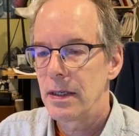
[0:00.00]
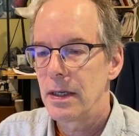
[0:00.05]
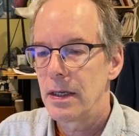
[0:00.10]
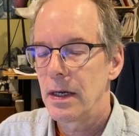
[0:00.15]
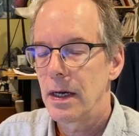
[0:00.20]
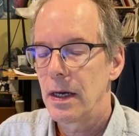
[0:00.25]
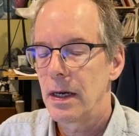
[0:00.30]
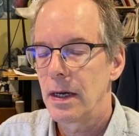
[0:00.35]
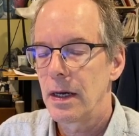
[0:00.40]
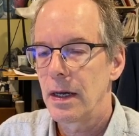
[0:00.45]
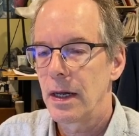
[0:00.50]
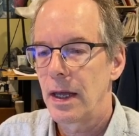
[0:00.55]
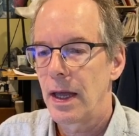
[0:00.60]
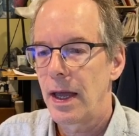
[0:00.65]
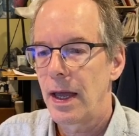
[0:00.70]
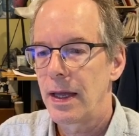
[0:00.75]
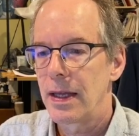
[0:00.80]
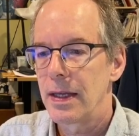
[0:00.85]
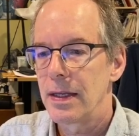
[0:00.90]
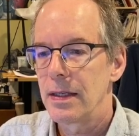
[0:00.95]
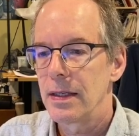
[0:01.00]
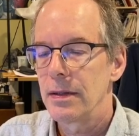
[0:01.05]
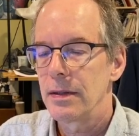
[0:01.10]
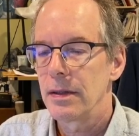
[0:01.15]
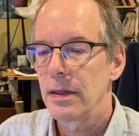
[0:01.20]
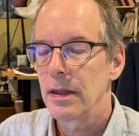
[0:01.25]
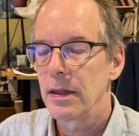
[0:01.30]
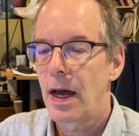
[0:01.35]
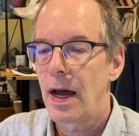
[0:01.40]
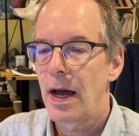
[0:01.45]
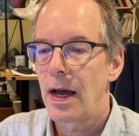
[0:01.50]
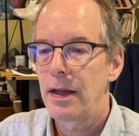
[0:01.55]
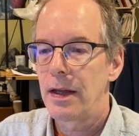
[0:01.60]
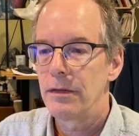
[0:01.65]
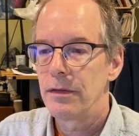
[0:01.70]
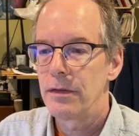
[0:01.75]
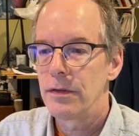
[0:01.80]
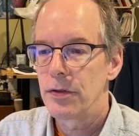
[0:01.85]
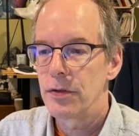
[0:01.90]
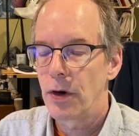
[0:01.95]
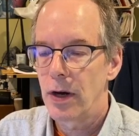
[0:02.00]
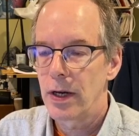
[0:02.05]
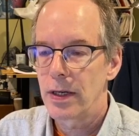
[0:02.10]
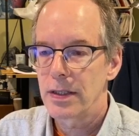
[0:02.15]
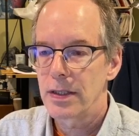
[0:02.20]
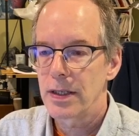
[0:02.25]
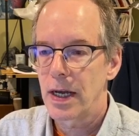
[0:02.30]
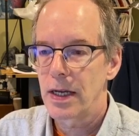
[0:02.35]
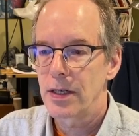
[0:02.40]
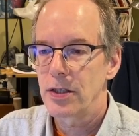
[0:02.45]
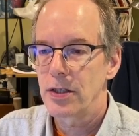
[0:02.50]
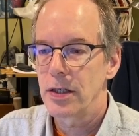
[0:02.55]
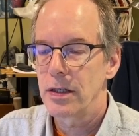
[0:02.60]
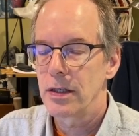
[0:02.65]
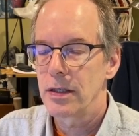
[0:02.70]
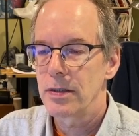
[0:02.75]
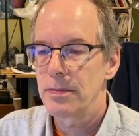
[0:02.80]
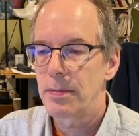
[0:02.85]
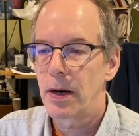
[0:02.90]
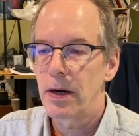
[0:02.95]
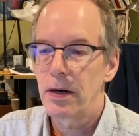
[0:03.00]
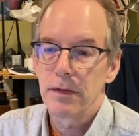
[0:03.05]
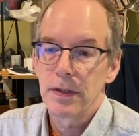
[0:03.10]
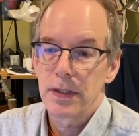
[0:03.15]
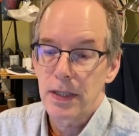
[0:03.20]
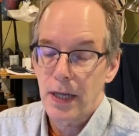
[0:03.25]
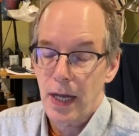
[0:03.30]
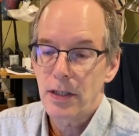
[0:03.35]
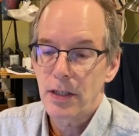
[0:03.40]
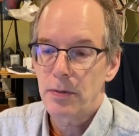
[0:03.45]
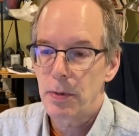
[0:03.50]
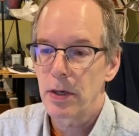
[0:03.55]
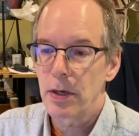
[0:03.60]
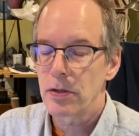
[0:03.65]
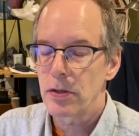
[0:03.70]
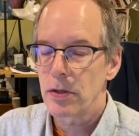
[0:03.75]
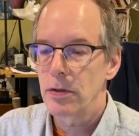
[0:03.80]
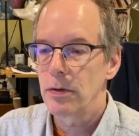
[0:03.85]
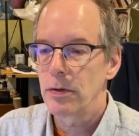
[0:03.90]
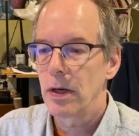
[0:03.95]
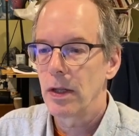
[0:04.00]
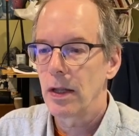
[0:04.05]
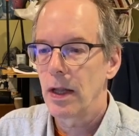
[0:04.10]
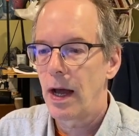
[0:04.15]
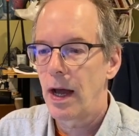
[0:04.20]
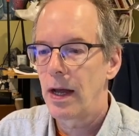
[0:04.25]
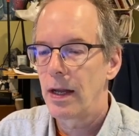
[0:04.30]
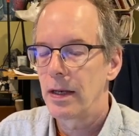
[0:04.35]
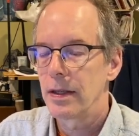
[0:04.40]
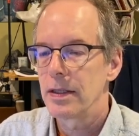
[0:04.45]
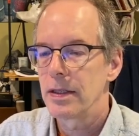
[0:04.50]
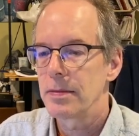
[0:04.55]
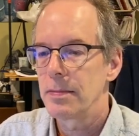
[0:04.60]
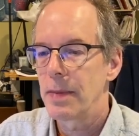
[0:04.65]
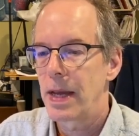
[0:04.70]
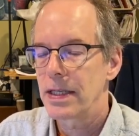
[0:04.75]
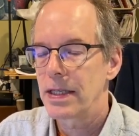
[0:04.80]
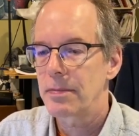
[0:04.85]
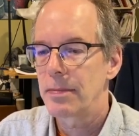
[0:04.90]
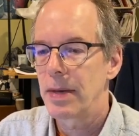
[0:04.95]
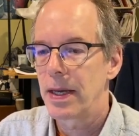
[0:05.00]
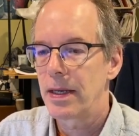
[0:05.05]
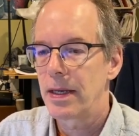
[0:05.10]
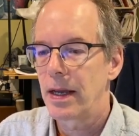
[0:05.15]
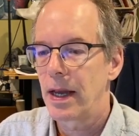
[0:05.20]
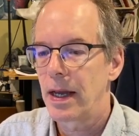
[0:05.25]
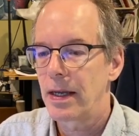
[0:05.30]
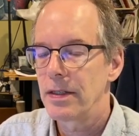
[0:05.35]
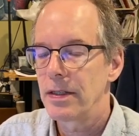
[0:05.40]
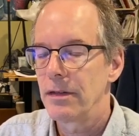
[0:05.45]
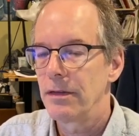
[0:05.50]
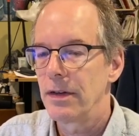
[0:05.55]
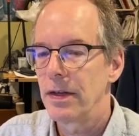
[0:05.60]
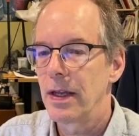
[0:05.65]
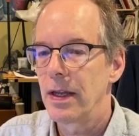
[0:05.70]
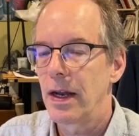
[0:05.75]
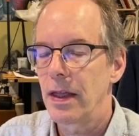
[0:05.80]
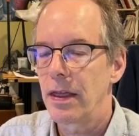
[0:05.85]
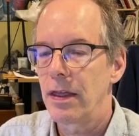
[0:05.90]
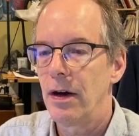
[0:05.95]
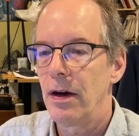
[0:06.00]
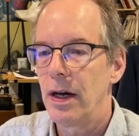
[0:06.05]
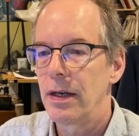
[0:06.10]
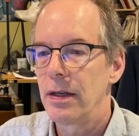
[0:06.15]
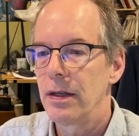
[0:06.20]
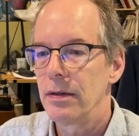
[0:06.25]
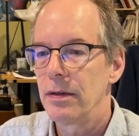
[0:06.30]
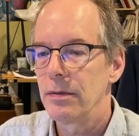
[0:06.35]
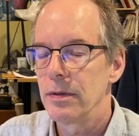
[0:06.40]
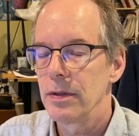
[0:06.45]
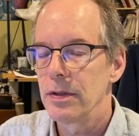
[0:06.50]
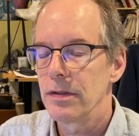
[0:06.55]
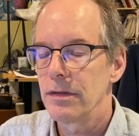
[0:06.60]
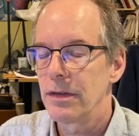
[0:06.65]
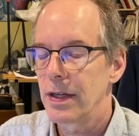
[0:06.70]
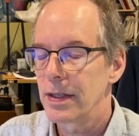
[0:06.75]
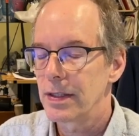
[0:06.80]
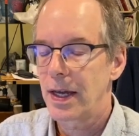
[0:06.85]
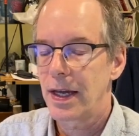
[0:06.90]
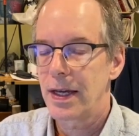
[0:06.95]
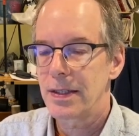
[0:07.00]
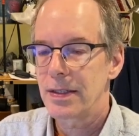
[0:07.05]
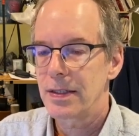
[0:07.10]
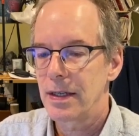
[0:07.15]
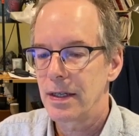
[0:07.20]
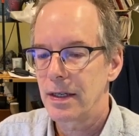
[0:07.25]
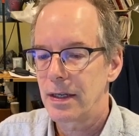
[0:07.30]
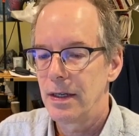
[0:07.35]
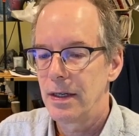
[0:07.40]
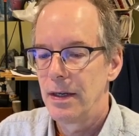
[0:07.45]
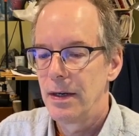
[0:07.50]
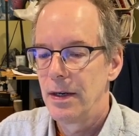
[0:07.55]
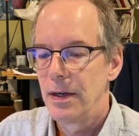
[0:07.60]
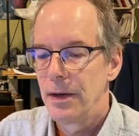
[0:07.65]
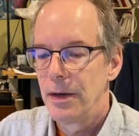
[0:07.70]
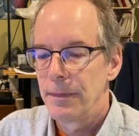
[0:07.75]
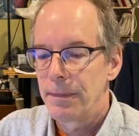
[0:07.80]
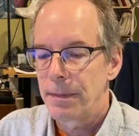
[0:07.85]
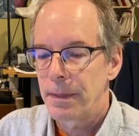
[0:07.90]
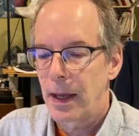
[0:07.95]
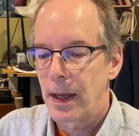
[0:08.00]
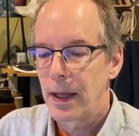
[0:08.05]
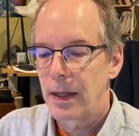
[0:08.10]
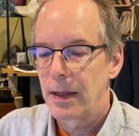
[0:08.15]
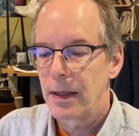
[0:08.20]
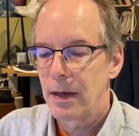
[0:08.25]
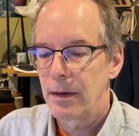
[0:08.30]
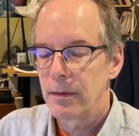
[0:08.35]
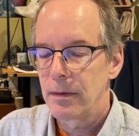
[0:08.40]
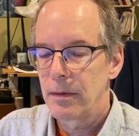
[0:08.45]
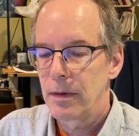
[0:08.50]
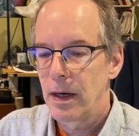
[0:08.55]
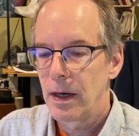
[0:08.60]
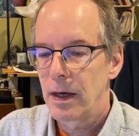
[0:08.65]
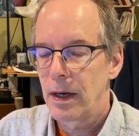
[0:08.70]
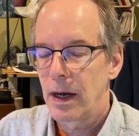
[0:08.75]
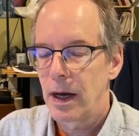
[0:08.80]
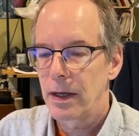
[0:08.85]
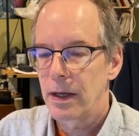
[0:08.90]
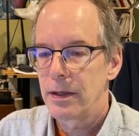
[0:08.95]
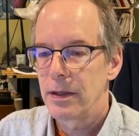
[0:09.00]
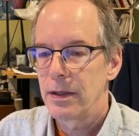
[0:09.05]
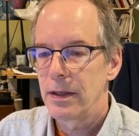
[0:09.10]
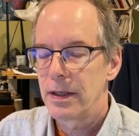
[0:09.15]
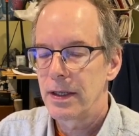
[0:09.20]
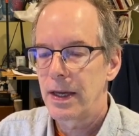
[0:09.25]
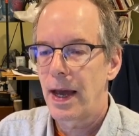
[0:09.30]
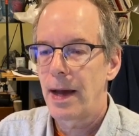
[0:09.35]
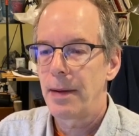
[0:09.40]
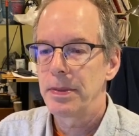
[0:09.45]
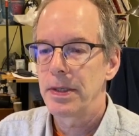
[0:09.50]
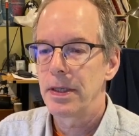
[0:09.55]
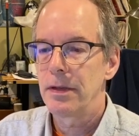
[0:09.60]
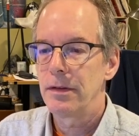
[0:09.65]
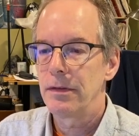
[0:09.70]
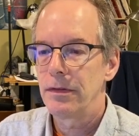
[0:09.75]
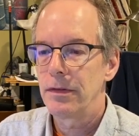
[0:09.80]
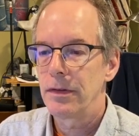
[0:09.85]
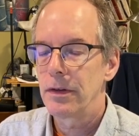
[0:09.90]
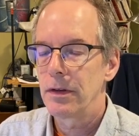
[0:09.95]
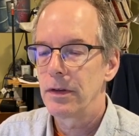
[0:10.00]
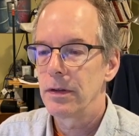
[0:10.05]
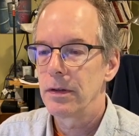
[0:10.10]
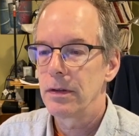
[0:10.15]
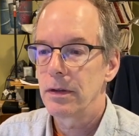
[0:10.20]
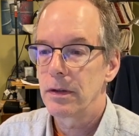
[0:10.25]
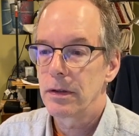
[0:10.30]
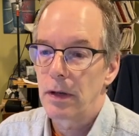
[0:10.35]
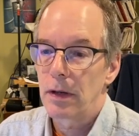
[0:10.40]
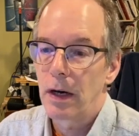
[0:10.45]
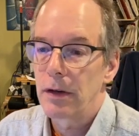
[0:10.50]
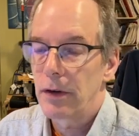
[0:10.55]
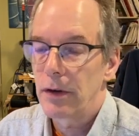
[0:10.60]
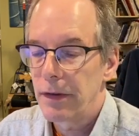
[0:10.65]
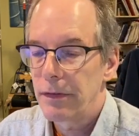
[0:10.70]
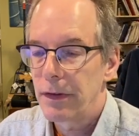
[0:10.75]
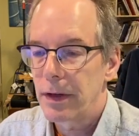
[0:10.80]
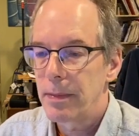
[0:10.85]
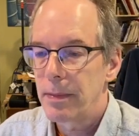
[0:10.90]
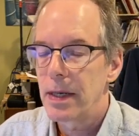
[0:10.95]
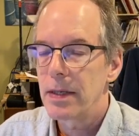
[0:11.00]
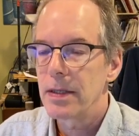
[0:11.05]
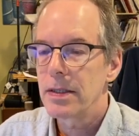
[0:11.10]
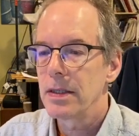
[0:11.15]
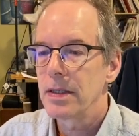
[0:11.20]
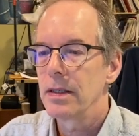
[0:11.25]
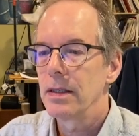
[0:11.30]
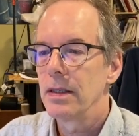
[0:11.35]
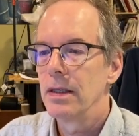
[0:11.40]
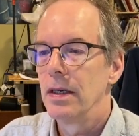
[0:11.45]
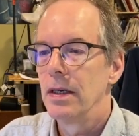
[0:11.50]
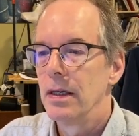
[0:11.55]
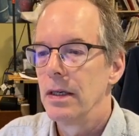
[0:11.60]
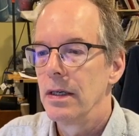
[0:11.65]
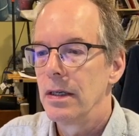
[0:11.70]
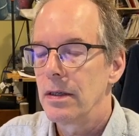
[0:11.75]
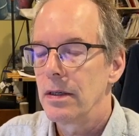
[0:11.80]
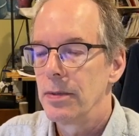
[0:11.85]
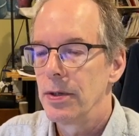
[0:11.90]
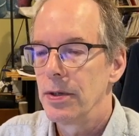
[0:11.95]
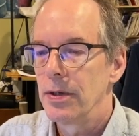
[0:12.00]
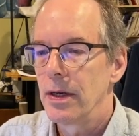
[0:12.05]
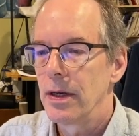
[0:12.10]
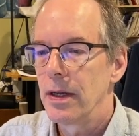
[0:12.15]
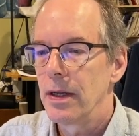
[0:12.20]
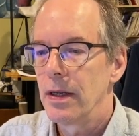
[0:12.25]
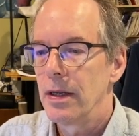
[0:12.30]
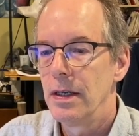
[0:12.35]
a live drawing session as part of the Sketchbook School on this mask making activity, and I thought it was fantastic and that I could adapt it for our graphic medicine community.